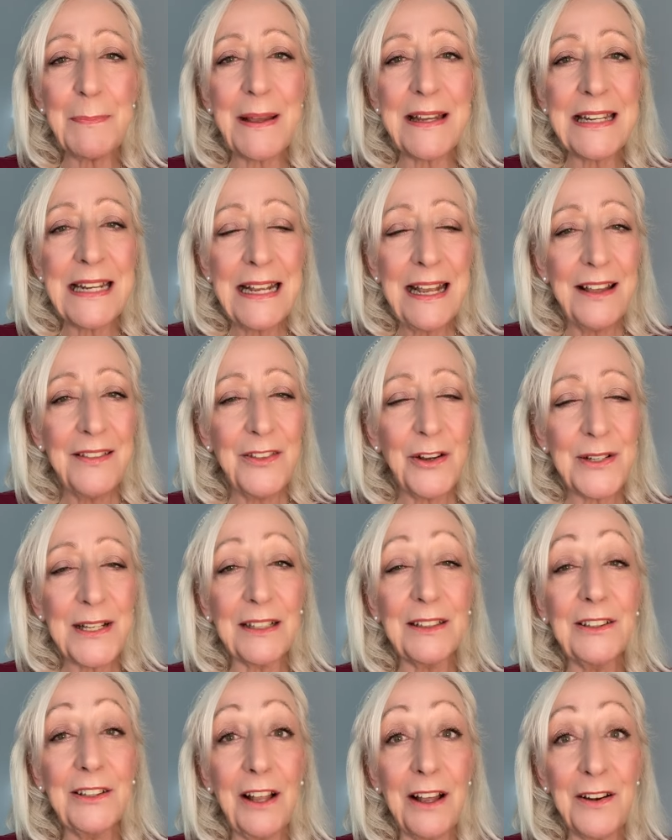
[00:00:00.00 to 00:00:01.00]
but there's
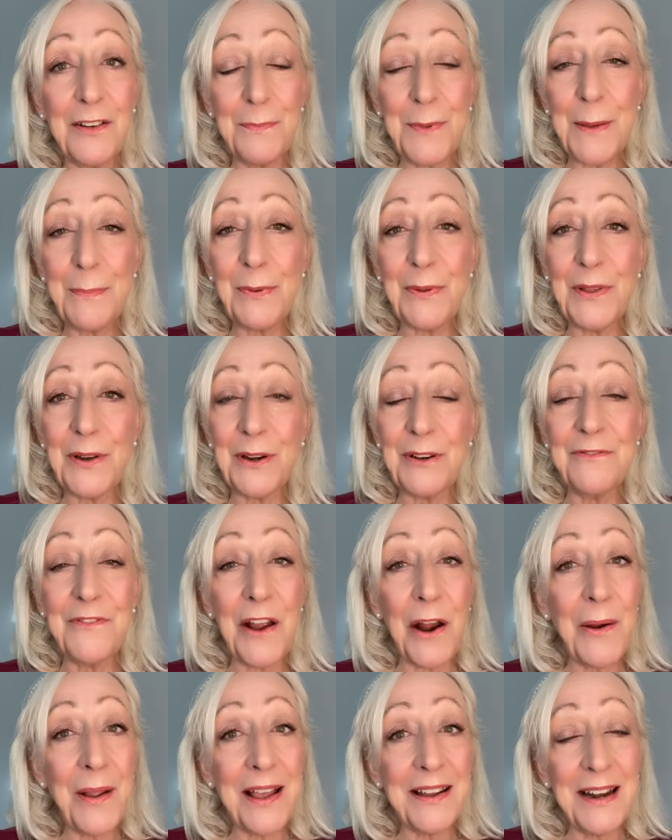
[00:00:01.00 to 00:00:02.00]
a lot of people that are
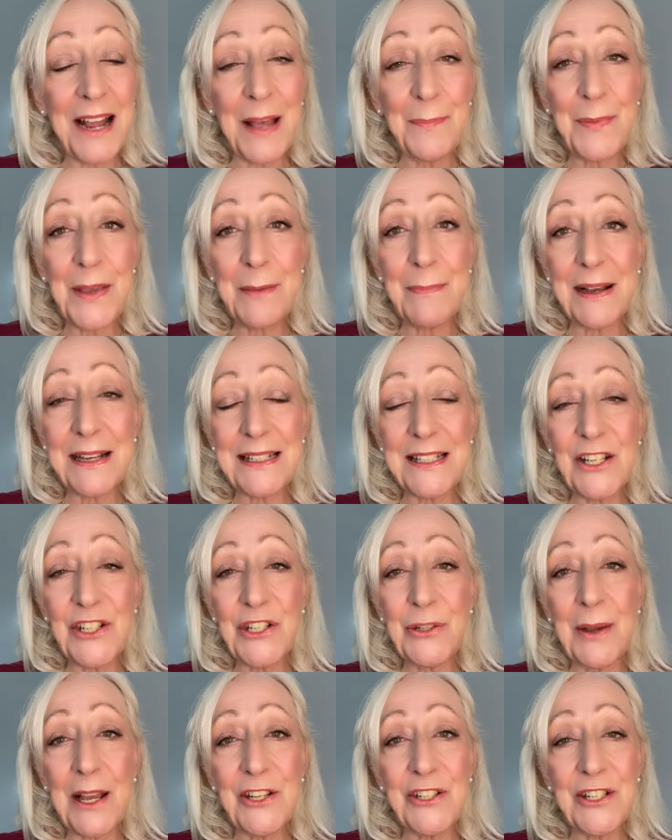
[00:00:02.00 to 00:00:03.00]
very unhappy about
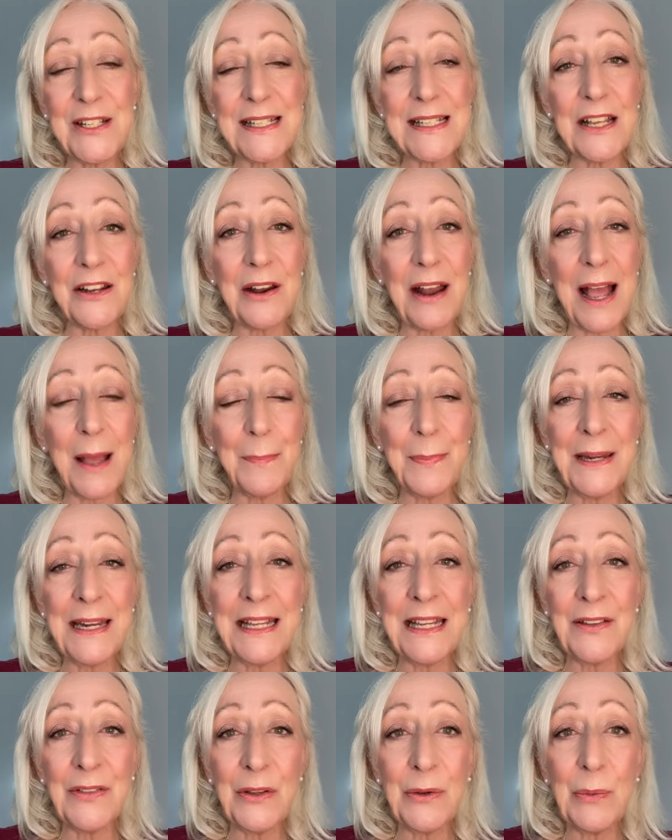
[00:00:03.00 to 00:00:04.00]
situations that are
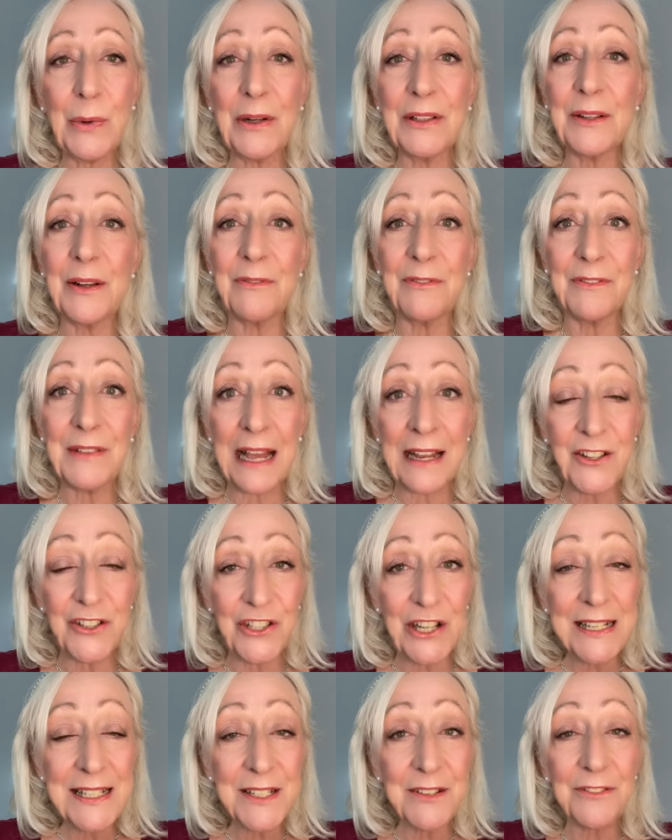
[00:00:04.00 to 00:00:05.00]
happening in the world
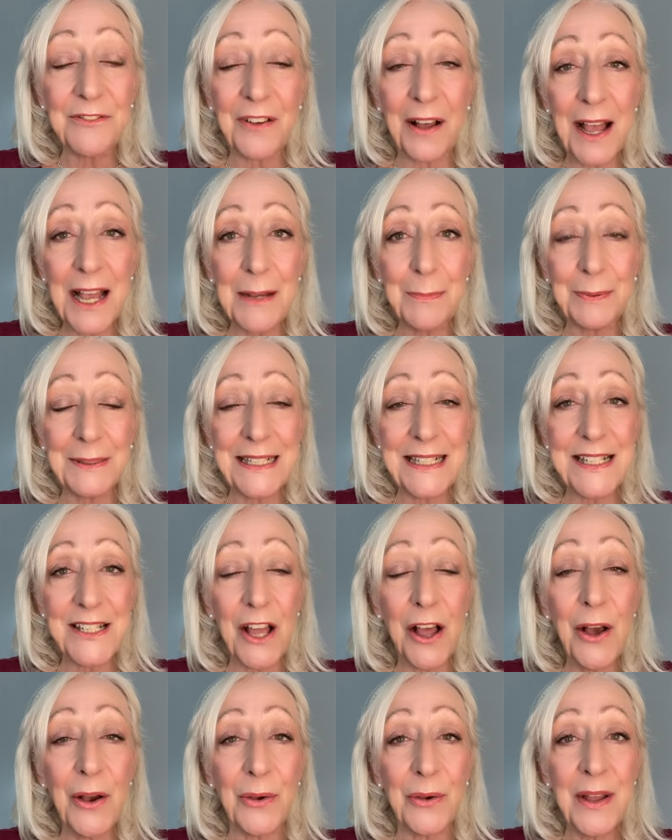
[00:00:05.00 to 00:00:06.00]
and justifiably
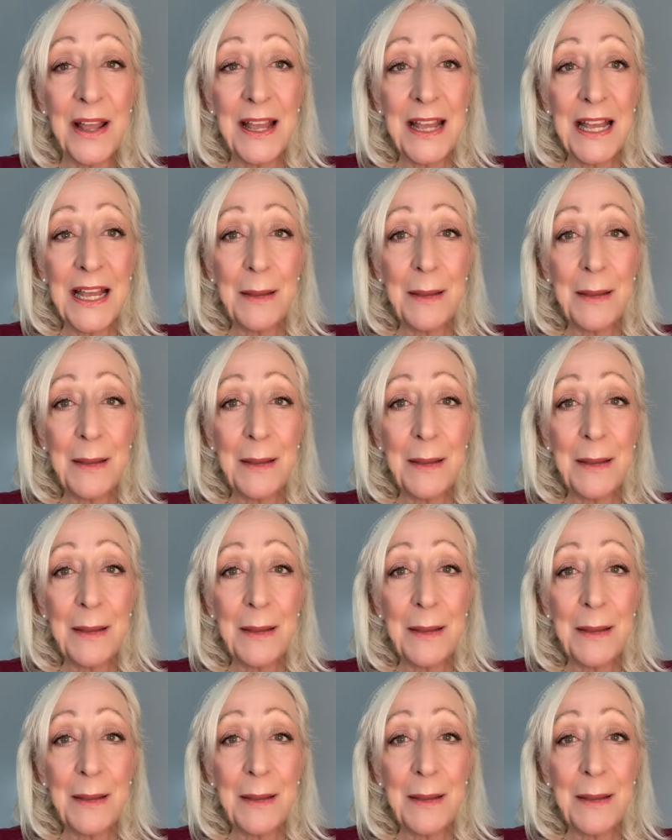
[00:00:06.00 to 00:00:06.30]
so.